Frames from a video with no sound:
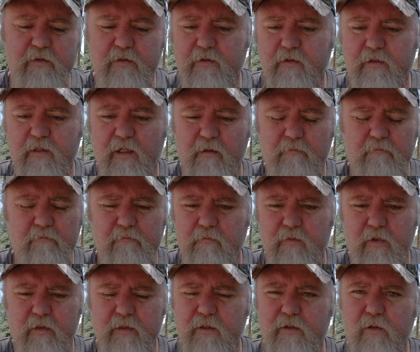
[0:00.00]
It's I
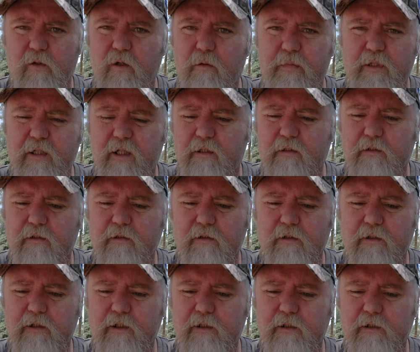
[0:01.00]
think it's
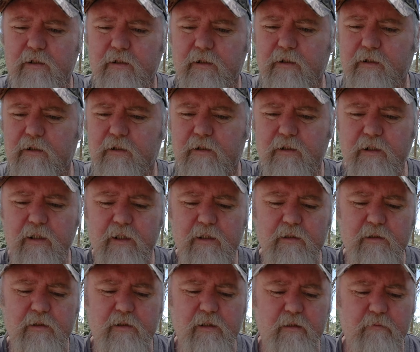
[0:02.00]

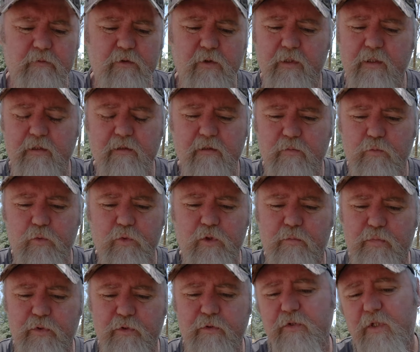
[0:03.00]
IPX66, so I guess it's
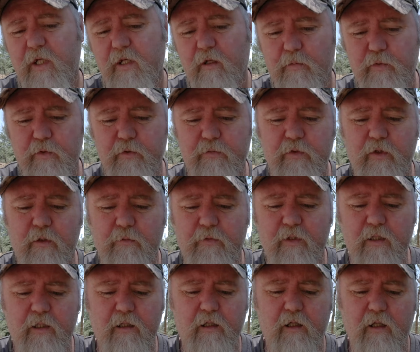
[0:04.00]
waterproof, showerproof type
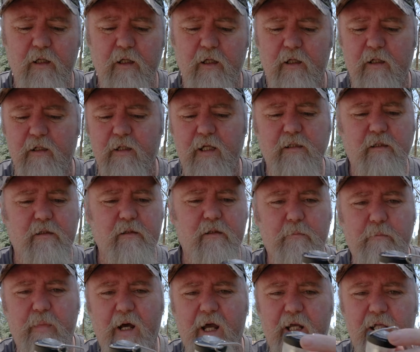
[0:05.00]
thing. Has a little
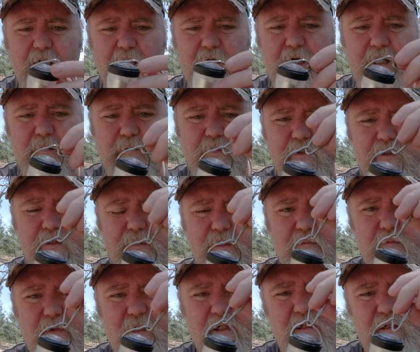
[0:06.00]
bail arm on
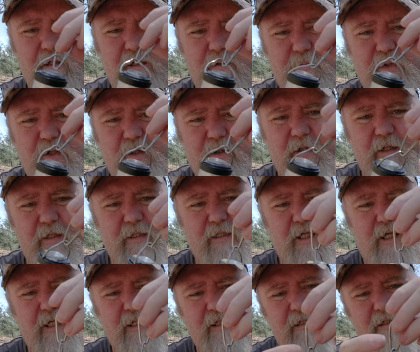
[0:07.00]
top, but I've got to
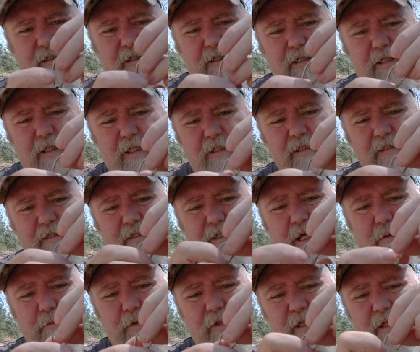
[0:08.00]
say, it doesn't
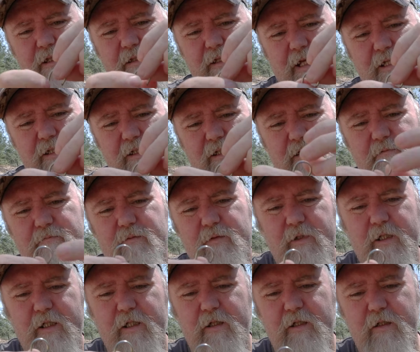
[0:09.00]
come with anything to actually
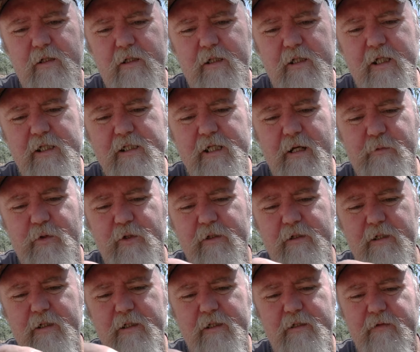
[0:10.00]
hitch up on.
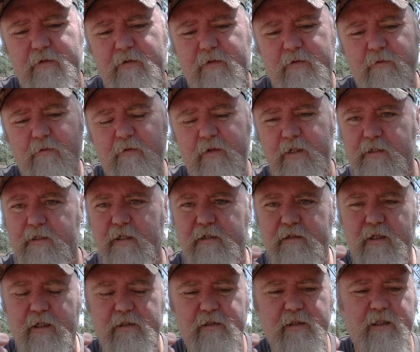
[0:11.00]
This
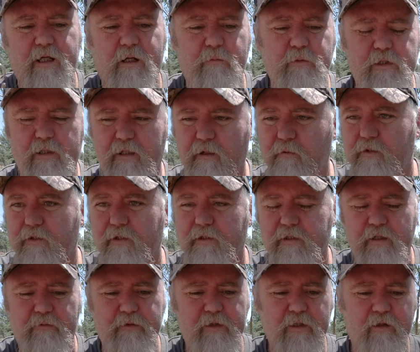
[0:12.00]
doesn't actually come with it. That was just
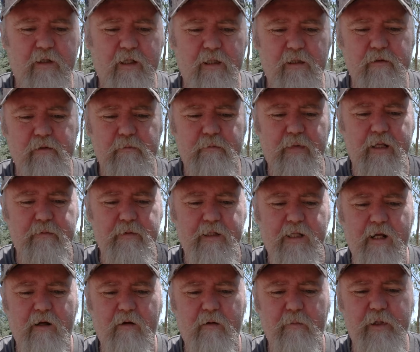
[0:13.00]
something I had, a little baby
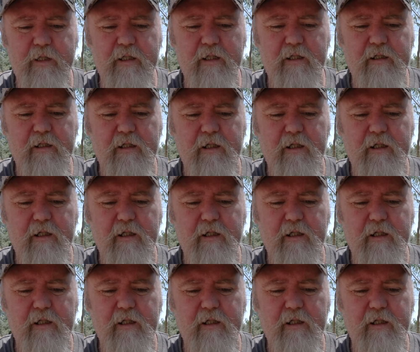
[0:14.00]
carabiner.